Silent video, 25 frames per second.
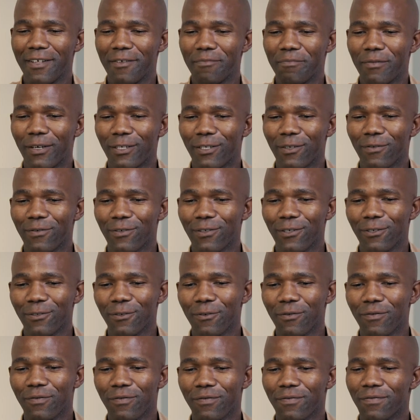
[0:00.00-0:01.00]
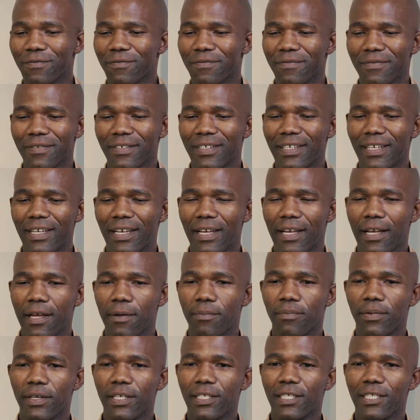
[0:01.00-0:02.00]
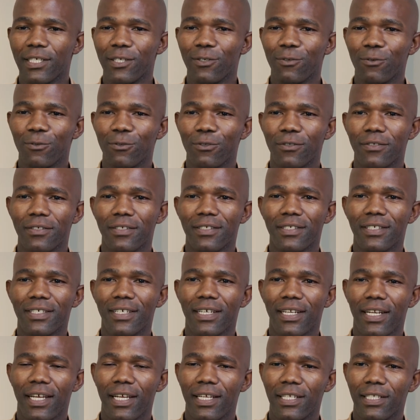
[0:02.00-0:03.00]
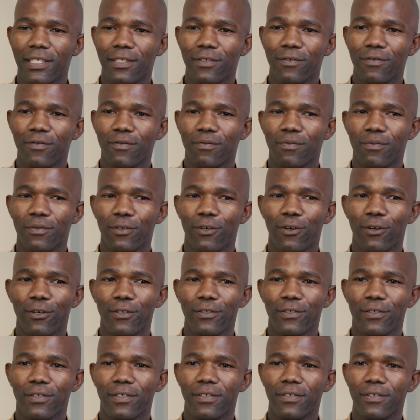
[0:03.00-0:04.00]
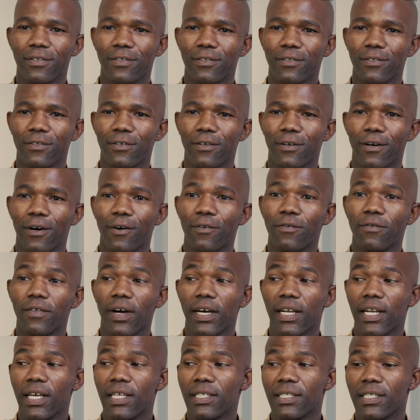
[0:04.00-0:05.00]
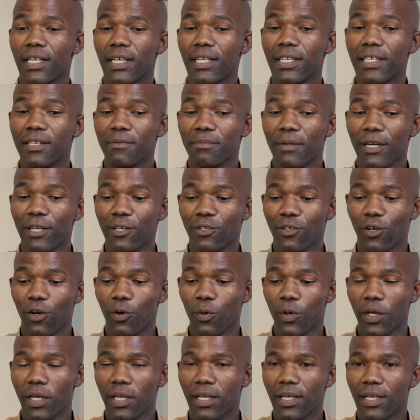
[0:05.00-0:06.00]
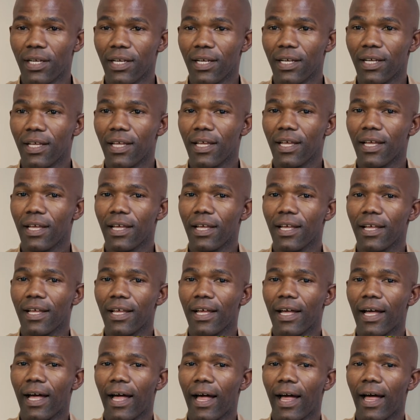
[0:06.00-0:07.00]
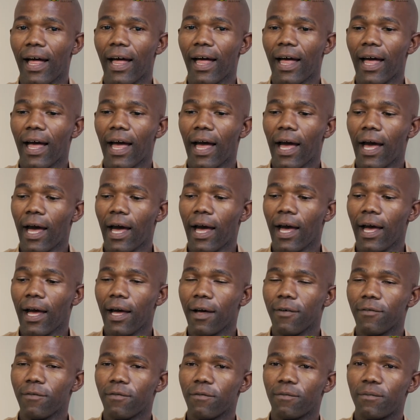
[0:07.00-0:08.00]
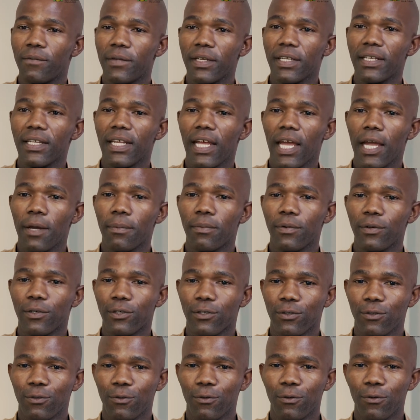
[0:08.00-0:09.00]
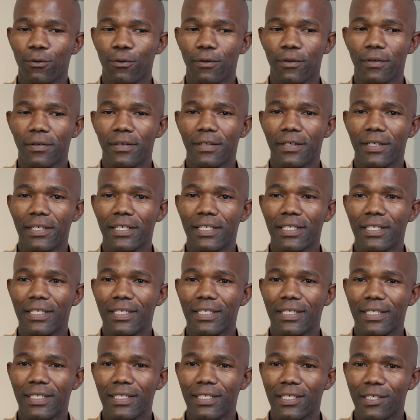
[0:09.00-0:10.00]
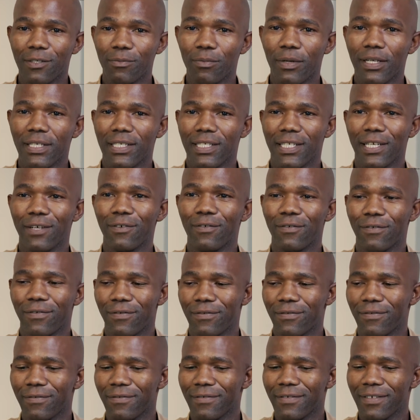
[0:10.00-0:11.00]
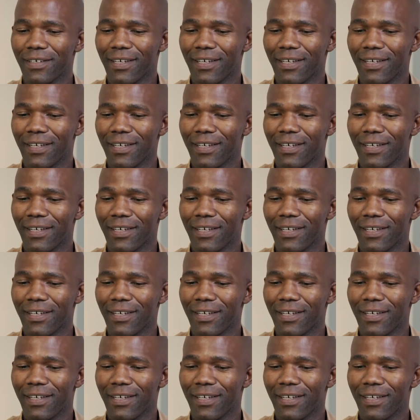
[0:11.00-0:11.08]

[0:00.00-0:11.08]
But I'm sort of a person who's creative because of understanding my drawing I've been able to teach myself